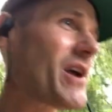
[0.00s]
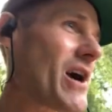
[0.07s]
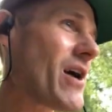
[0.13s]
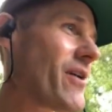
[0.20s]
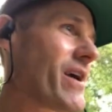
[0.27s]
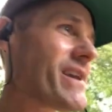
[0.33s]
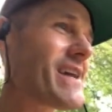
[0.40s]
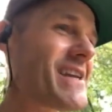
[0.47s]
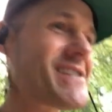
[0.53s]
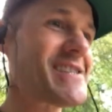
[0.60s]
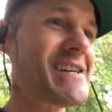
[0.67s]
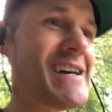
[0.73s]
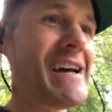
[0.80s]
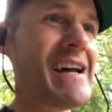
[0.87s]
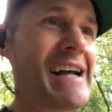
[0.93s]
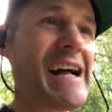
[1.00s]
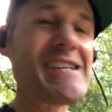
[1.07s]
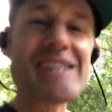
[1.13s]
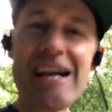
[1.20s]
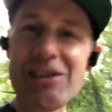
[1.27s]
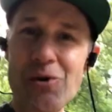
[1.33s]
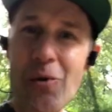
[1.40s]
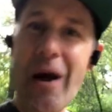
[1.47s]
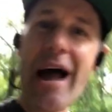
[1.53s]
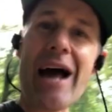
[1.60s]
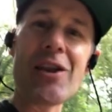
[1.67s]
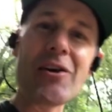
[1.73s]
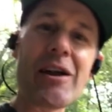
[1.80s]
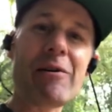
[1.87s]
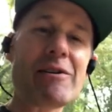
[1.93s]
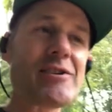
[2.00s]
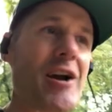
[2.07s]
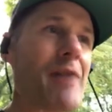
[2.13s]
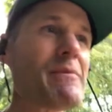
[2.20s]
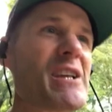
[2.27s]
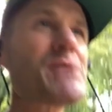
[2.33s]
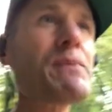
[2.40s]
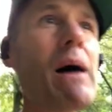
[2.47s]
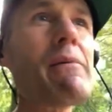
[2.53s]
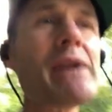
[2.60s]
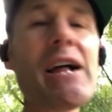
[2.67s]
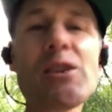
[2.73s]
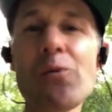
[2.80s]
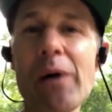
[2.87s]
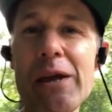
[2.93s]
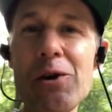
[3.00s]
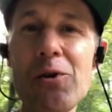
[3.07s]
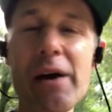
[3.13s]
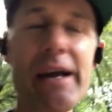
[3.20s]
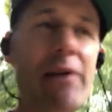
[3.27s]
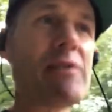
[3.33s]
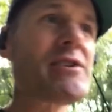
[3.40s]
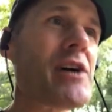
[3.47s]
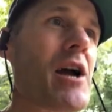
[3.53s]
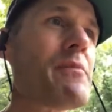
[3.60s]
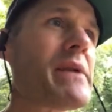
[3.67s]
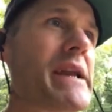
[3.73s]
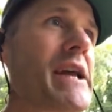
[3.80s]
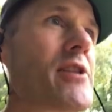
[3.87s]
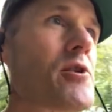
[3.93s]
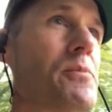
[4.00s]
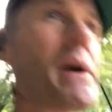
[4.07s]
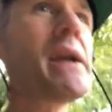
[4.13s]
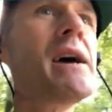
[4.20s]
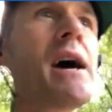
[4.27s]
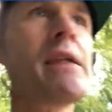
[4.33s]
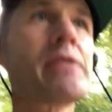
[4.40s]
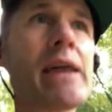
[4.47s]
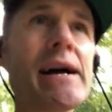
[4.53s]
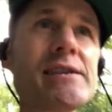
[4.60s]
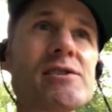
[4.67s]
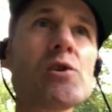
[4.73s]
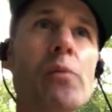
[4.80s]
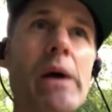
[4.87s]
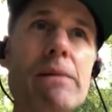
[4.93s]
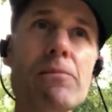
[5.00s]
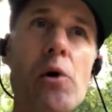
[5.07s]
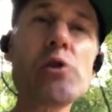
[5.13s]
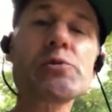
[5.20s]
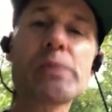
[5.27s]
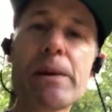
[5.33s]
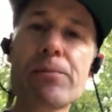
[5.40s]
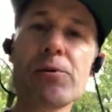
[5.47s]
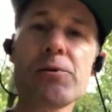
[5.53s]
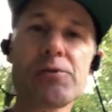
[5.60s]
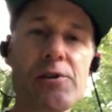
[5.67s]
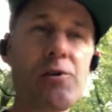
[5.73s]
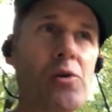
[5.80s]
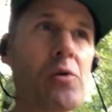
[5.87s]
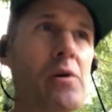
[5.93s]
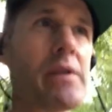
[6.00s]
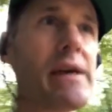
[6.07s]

All right, that's not the way I look at retirement. It's probably not the way you look at retirement either, but that's the way most people do.